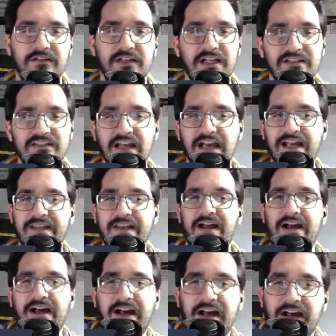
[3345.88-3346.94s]
MSK
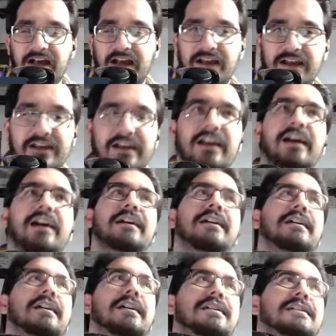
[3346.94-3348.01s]
and
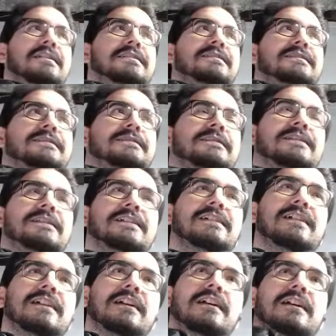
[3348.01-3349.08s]
Thatcher and
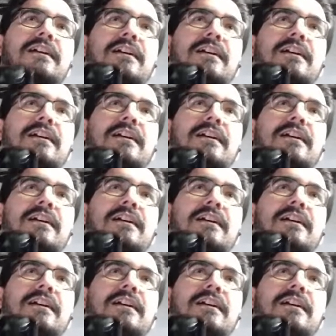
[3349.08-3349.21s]
Champa.